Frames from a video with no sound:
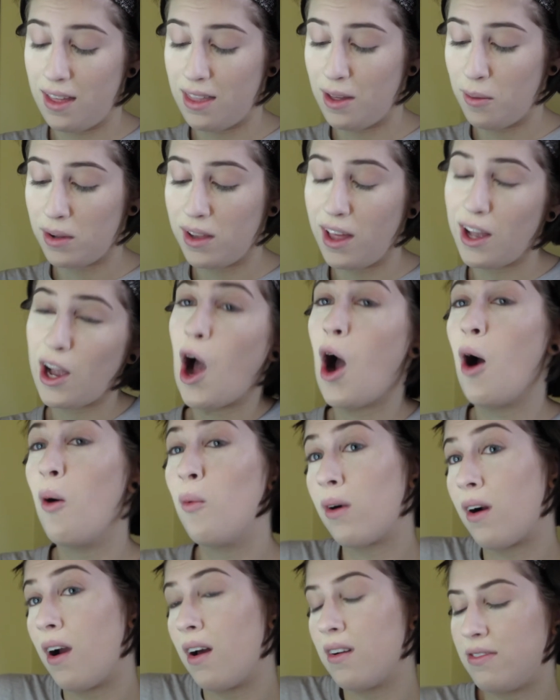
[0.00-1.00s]
They were like, oh,
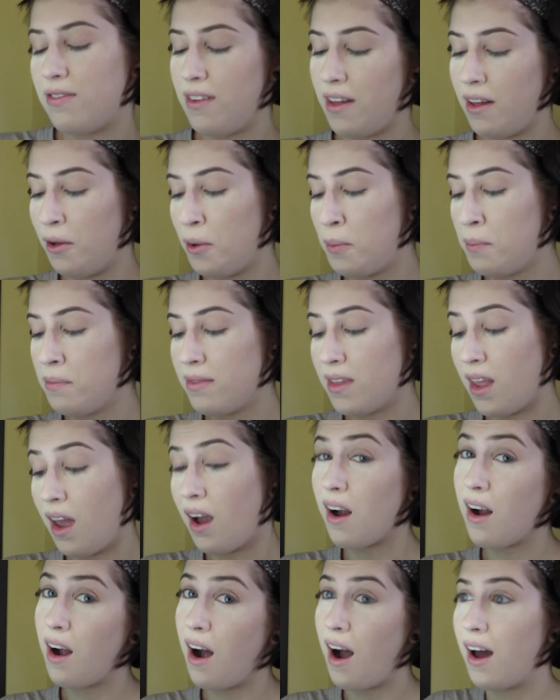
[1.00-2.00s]
we're on film.
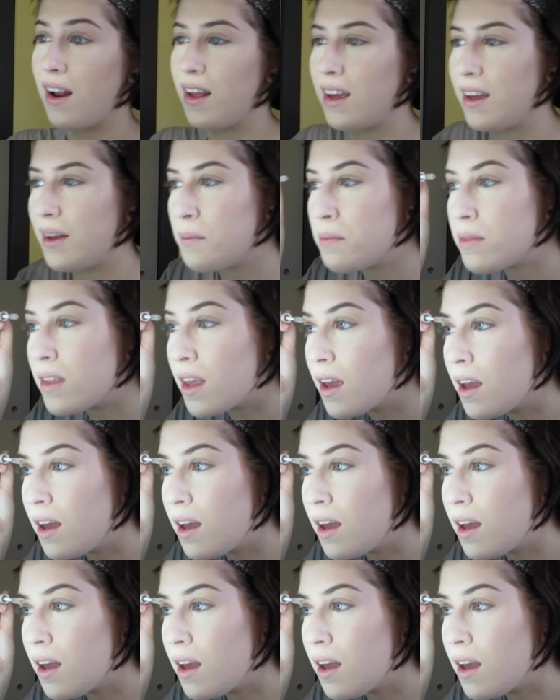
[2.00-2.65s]
Got it.